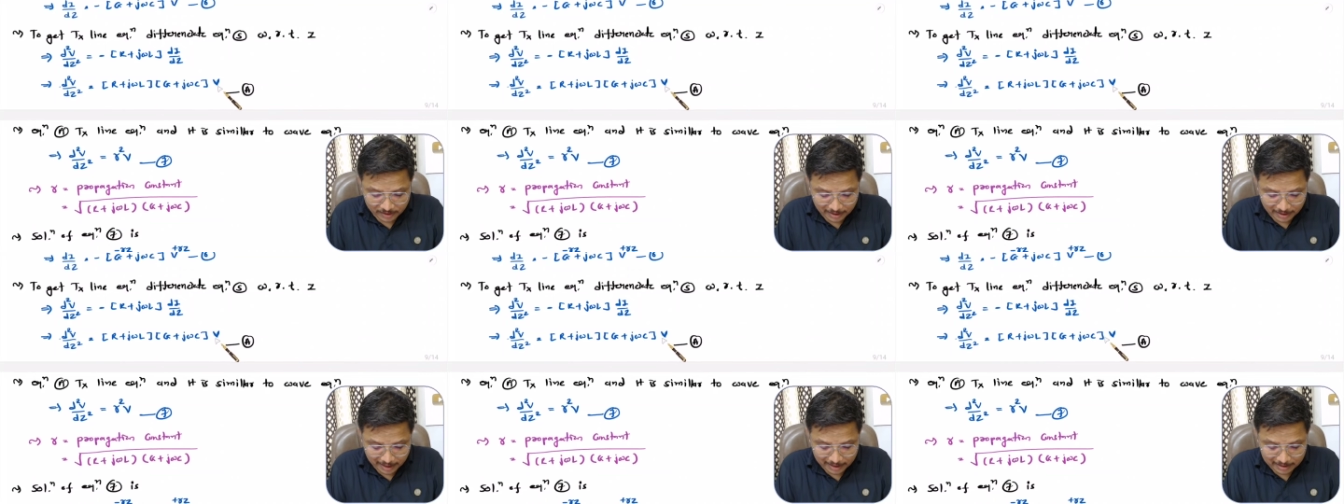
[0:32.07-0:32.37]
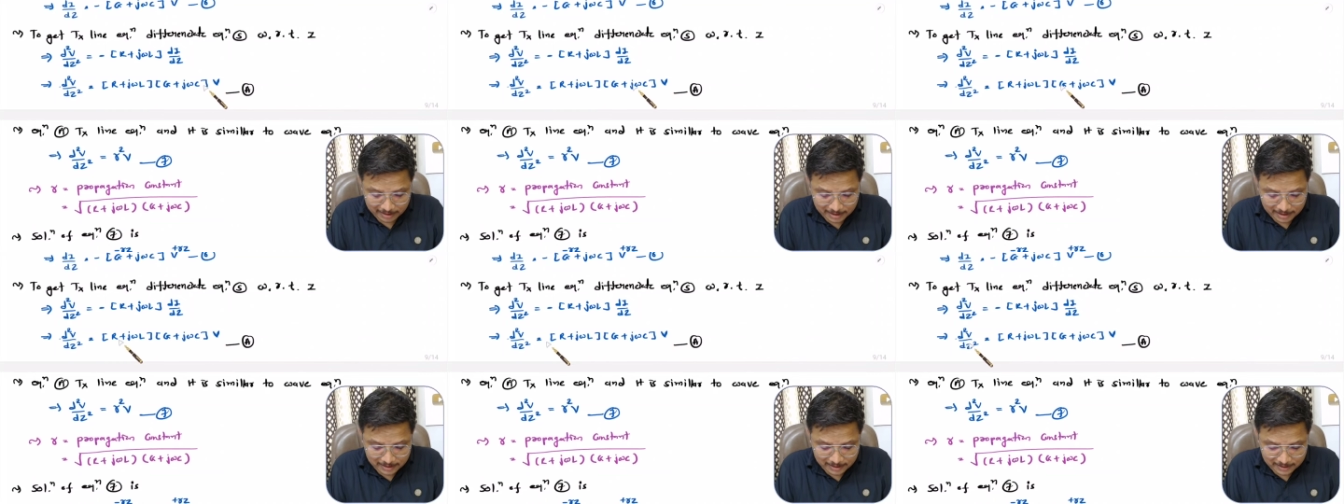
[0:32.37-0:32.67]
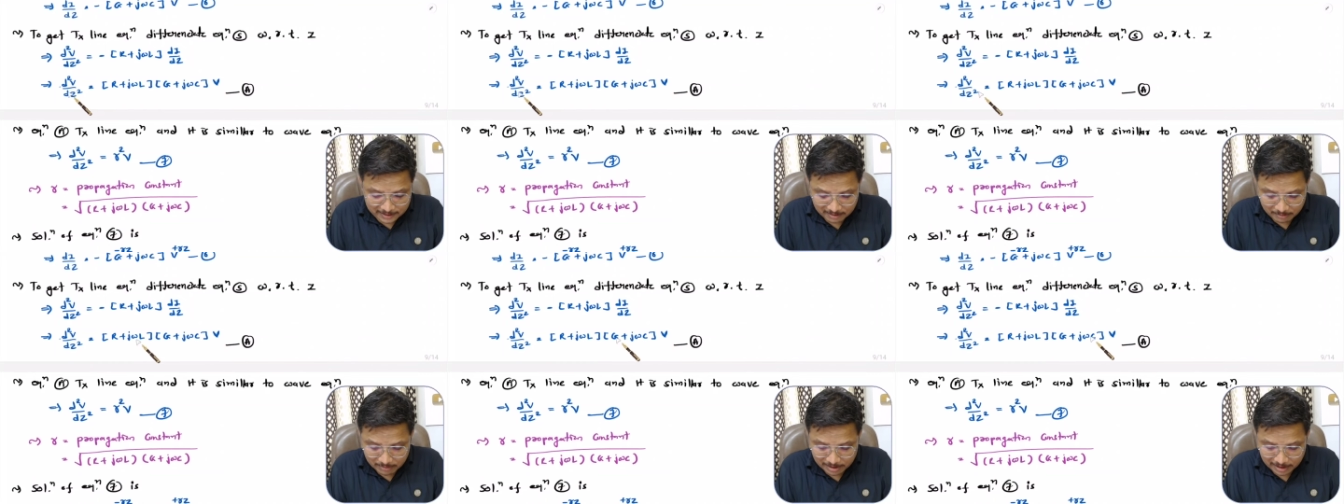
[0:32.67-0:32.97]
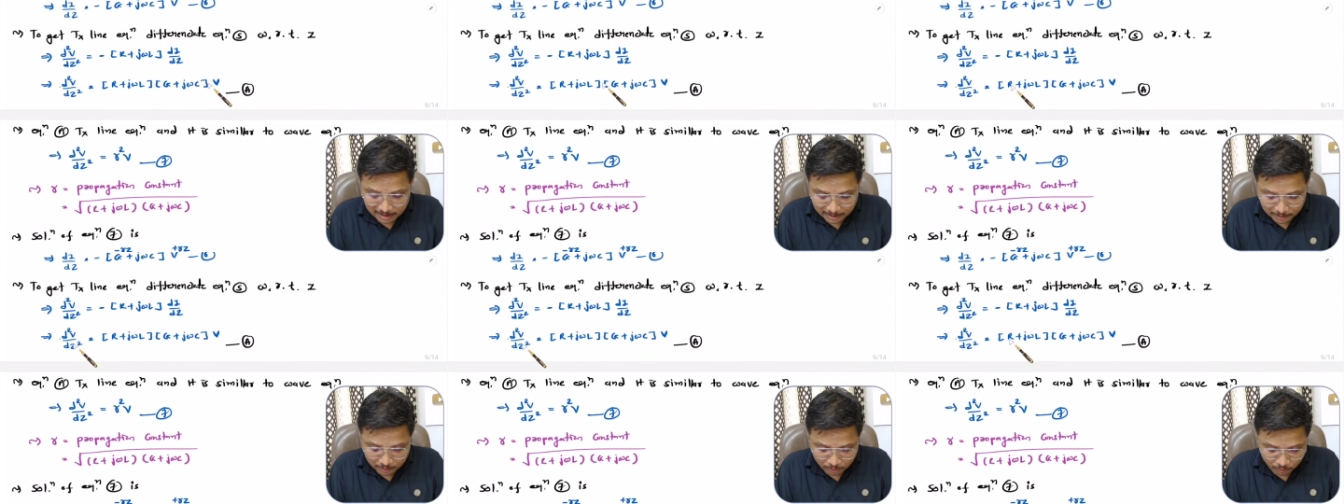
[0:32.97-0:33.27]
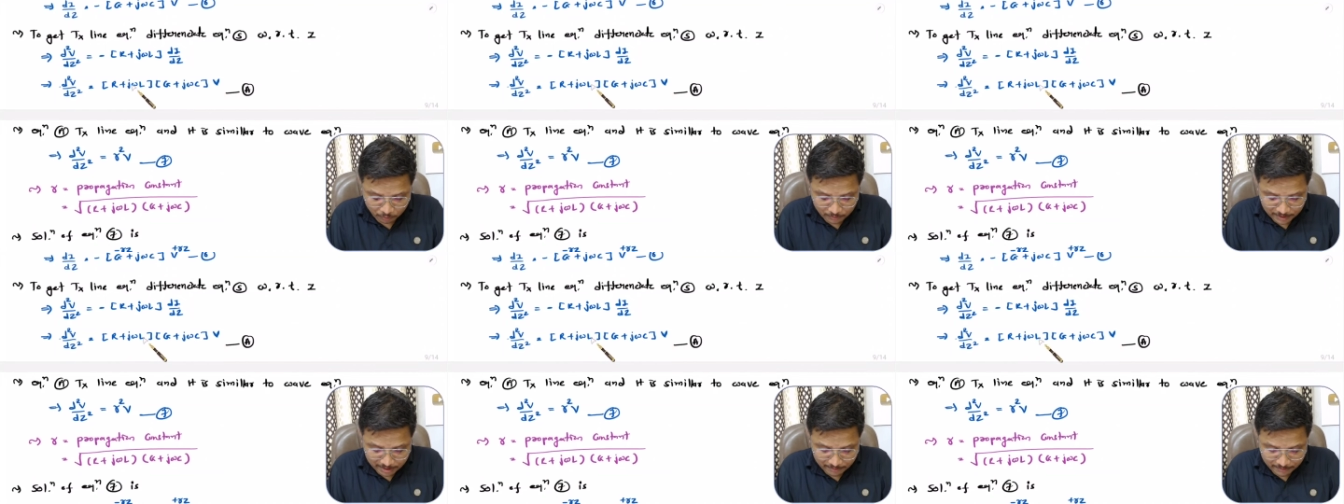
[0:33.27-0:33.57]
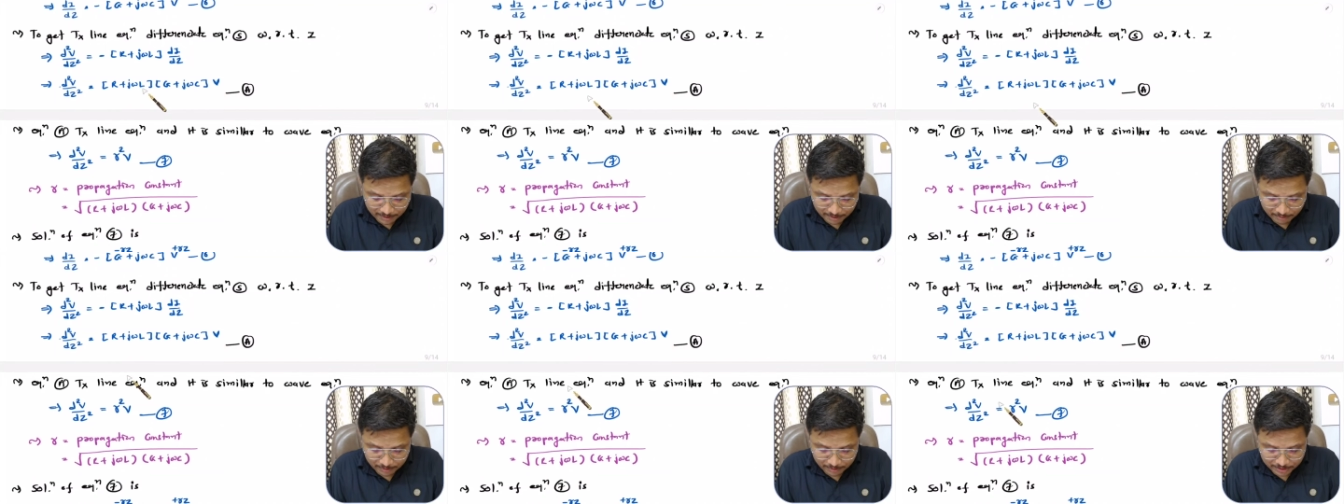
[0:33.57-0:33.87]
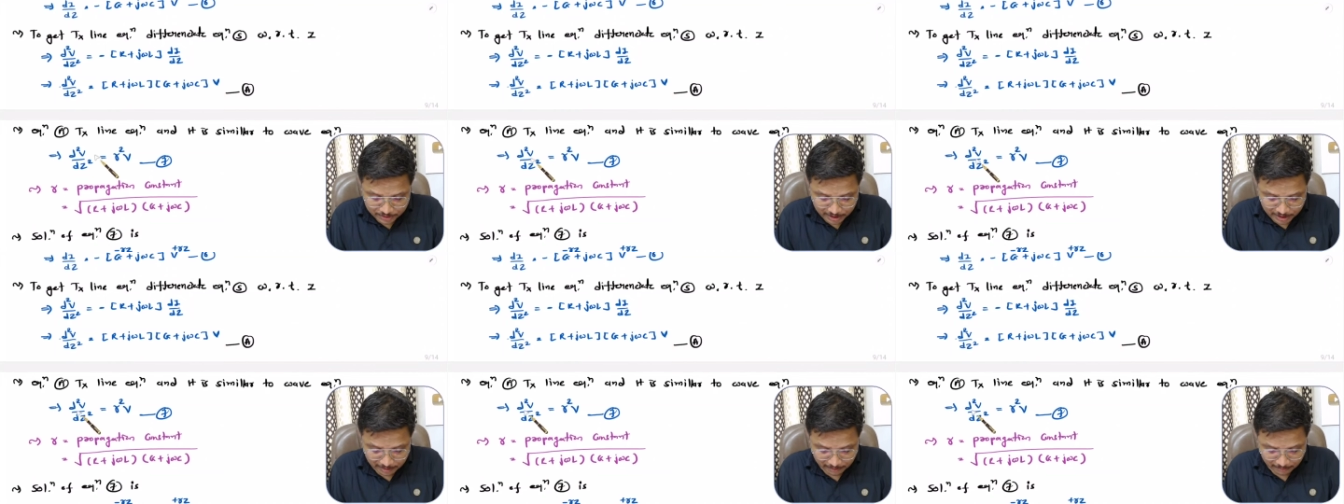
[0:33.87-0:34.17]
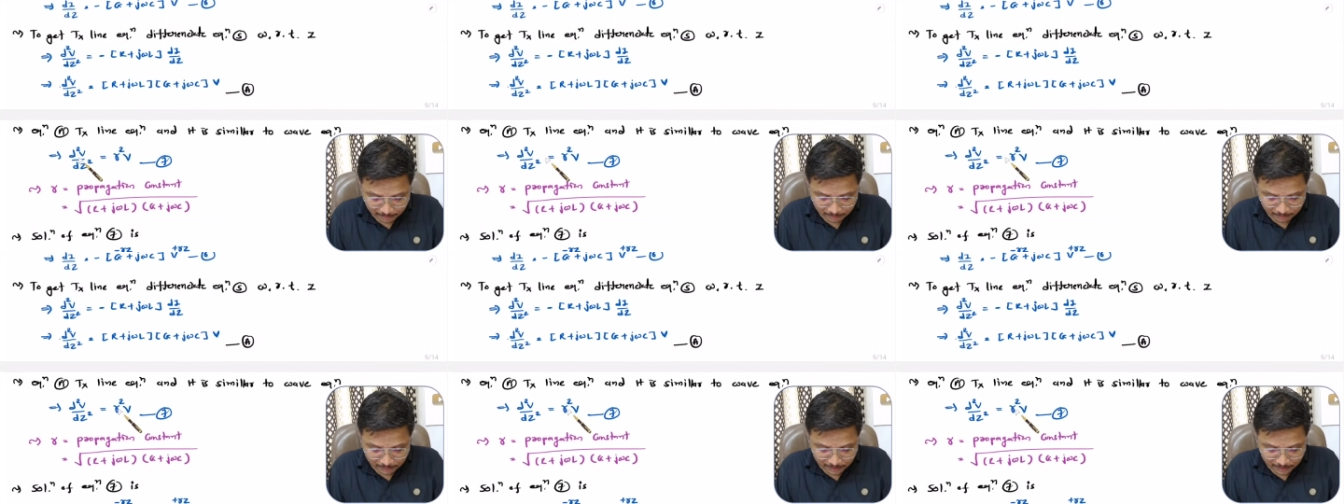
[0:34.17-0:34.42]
and this is similar to wave equation